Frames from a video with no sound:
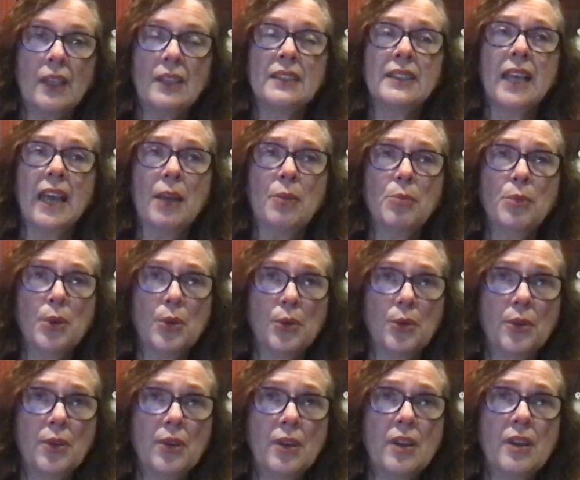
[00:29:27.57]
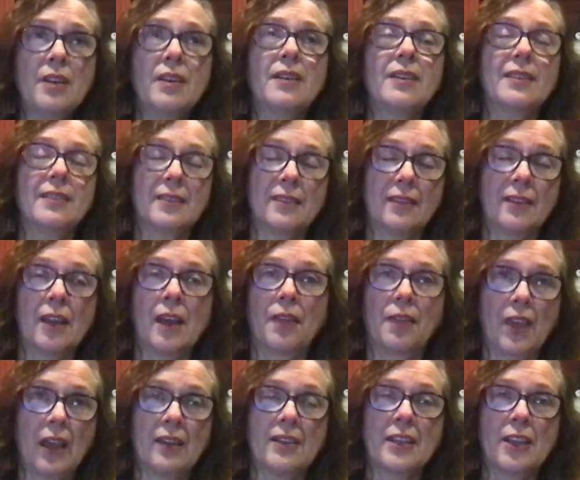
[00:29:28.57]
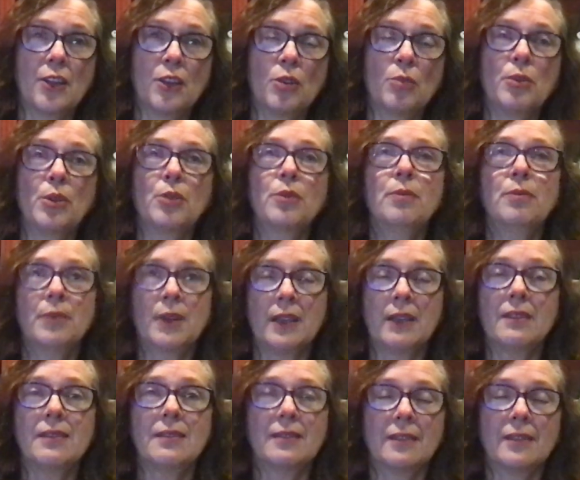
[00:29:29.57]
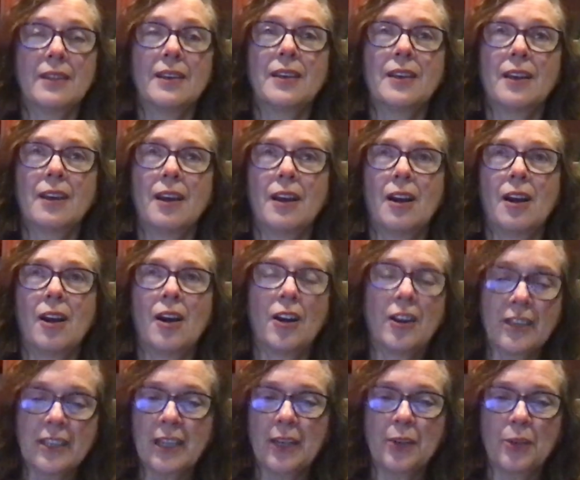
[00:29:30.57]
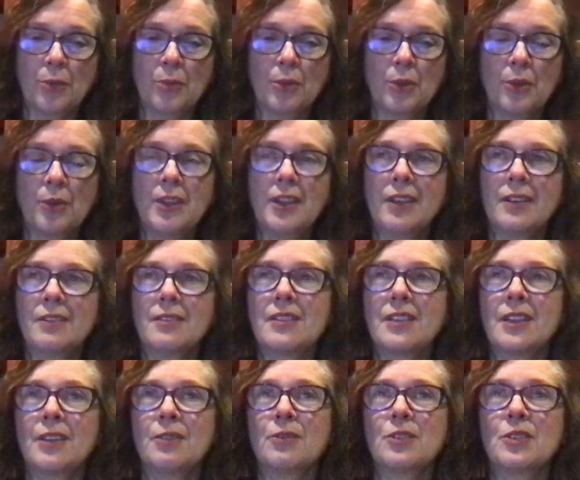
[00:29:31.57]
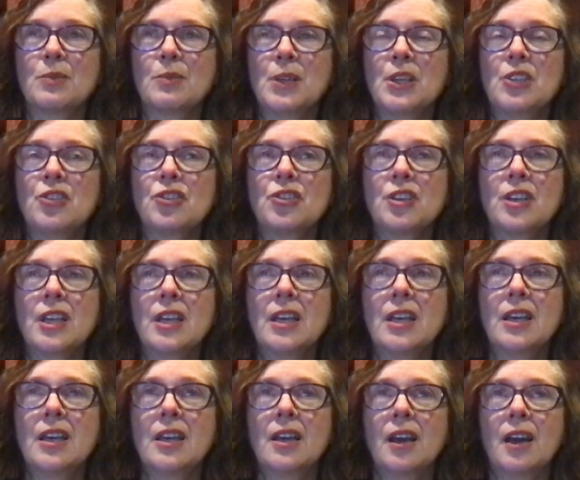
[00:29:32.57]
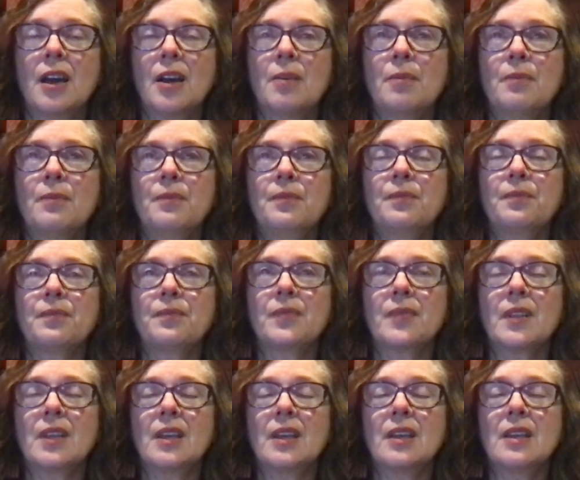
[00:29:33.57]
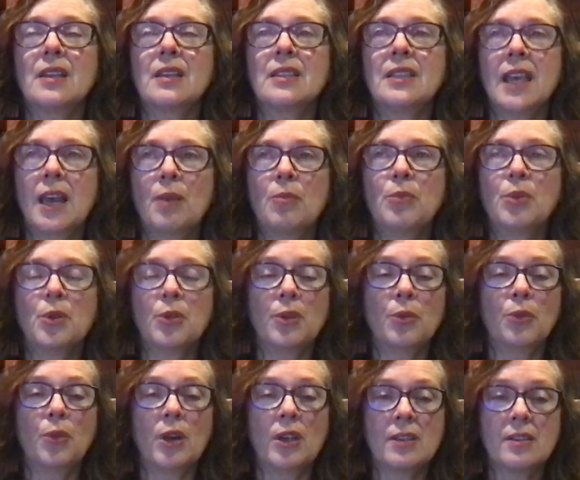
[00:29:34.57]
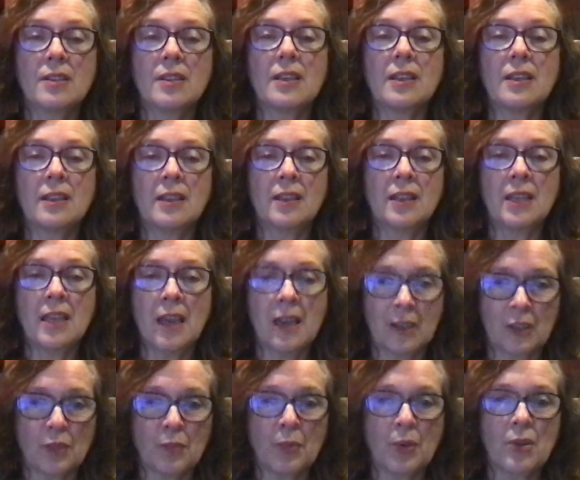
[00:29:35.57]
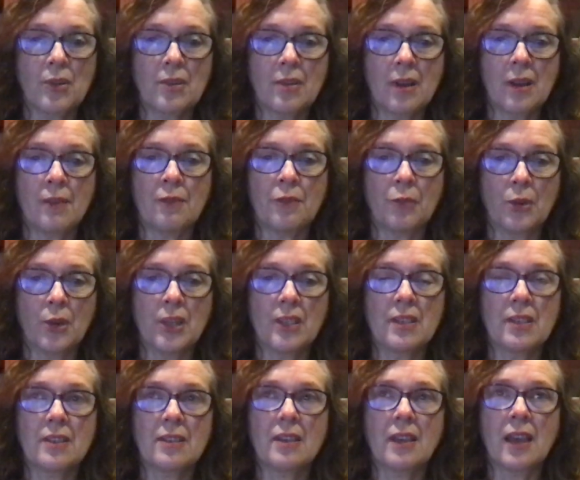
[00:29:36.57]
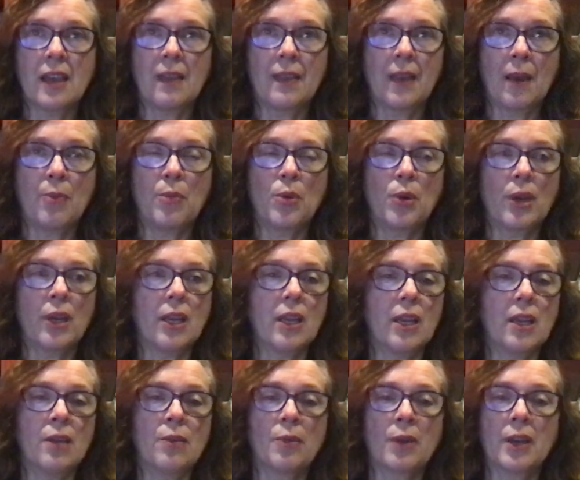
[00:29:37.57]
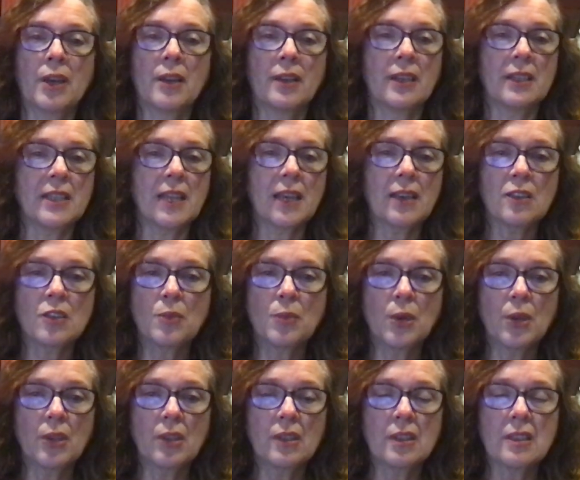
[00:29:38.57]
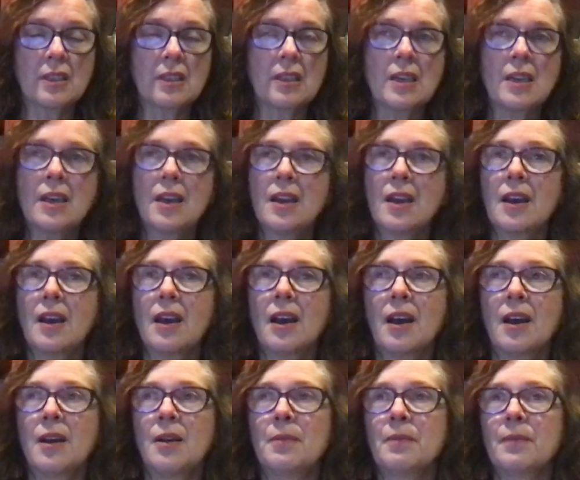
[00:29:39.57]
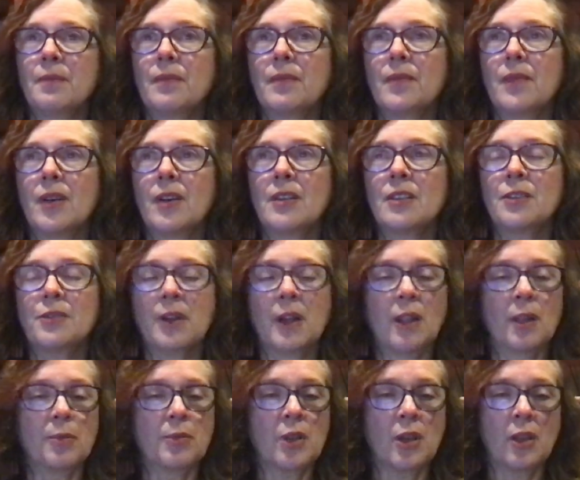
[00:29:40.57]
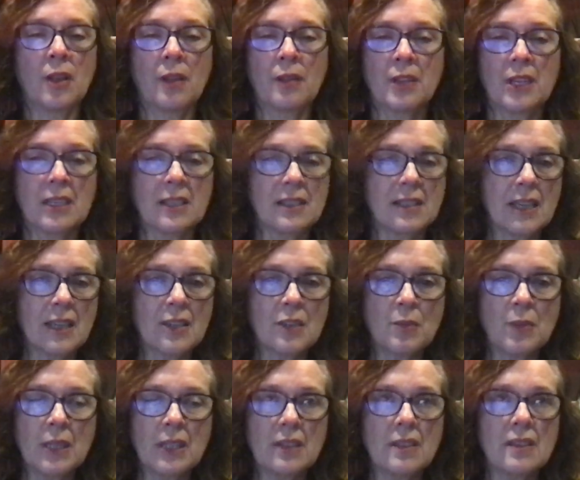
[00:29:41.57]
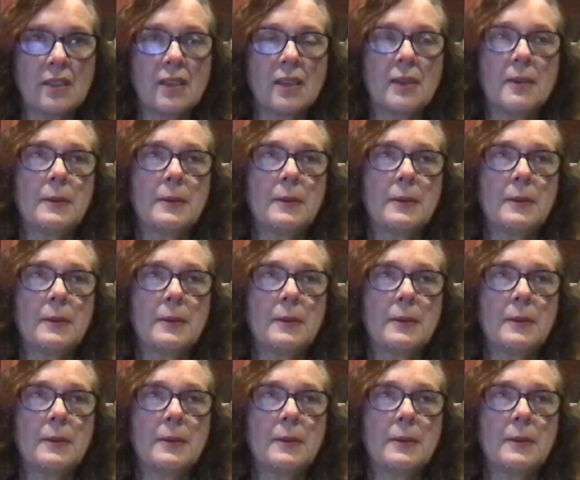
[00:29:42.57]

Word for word: Dan Boone, not that Daniel Boone, but our Daniel Boone in, in speech. Um, Dan Boone was the expert on voice at that point. He'd written the textbooks. Um, developed all of the assessments.